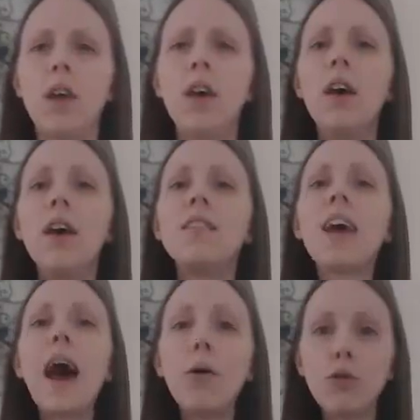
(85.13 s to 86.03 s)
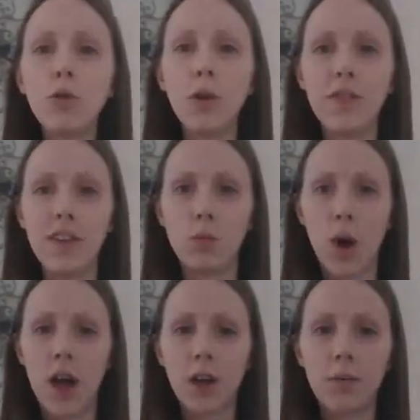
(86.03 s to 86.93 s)
So how does all of this
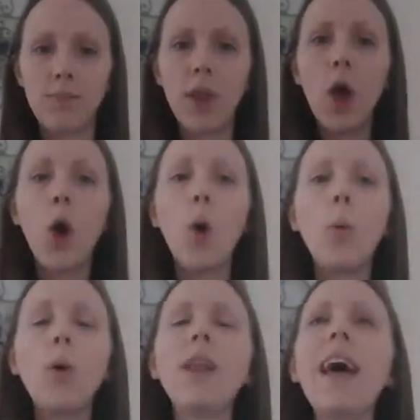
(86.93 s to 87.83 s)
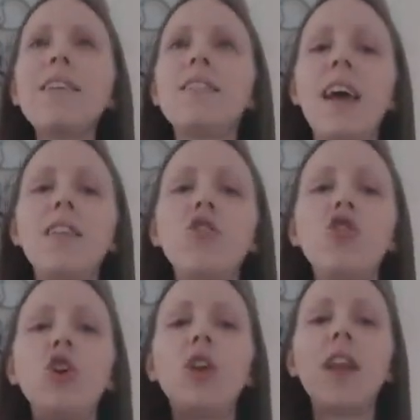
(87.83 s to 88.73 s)
work? Well, let's say that
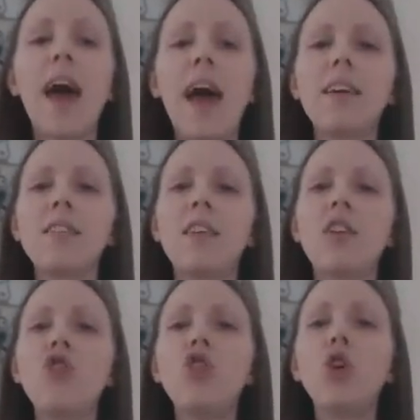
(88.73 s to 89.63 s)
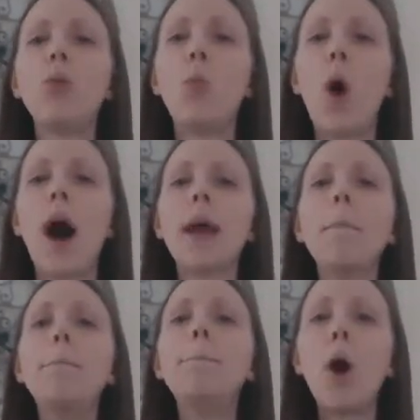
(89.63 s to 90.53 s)
student X and student Y
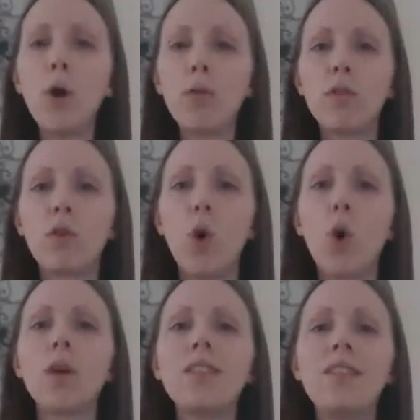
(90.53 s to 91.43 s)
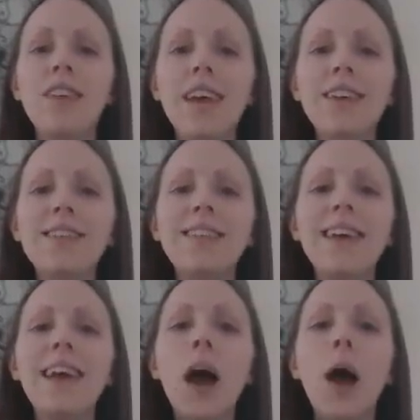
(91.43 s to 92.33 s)
both score
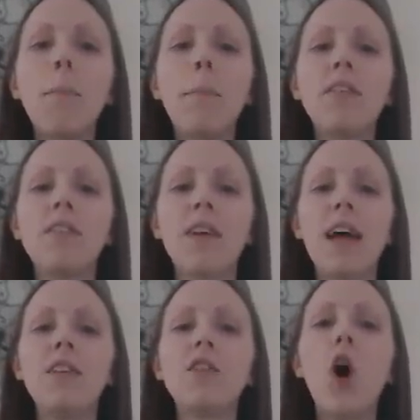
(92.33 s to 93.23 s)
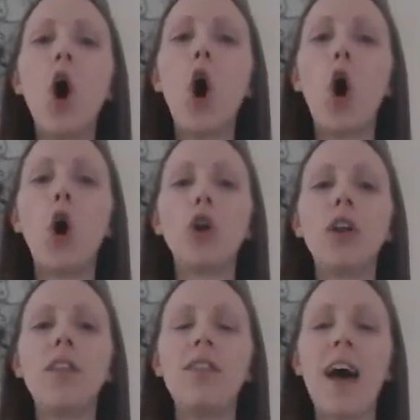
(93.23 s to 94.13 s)
60% on
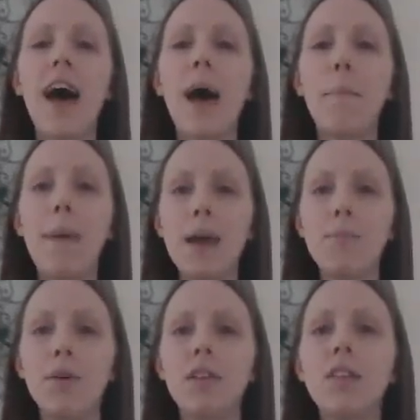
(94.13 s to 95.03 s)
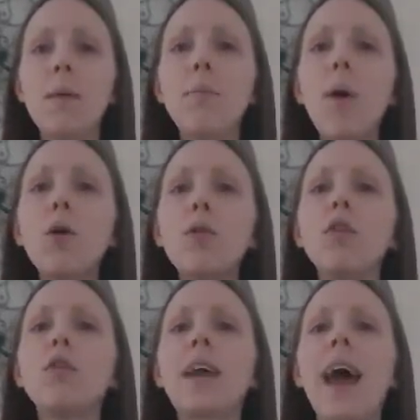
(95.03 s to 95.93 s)
their papers. They both
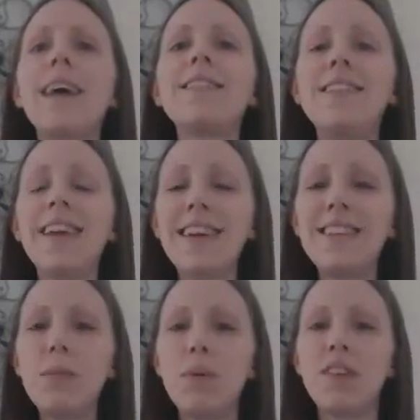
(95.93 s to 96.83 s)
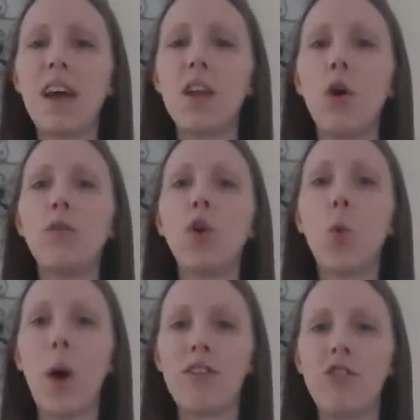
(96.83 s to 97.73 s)
get 60% of the
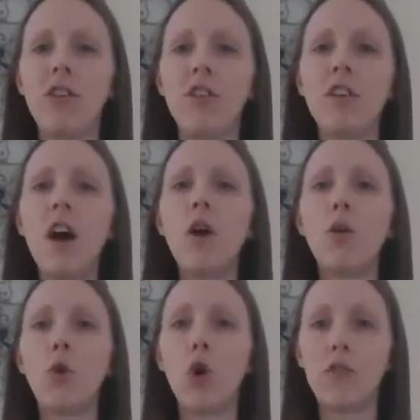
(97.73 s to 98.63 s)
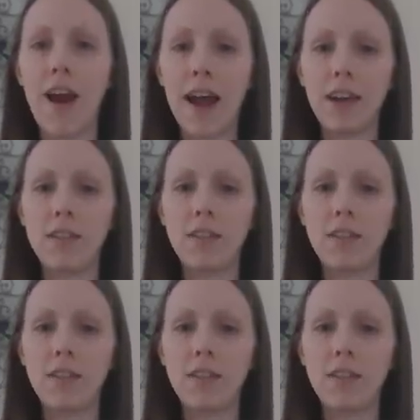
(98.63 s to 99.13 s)
questions correct.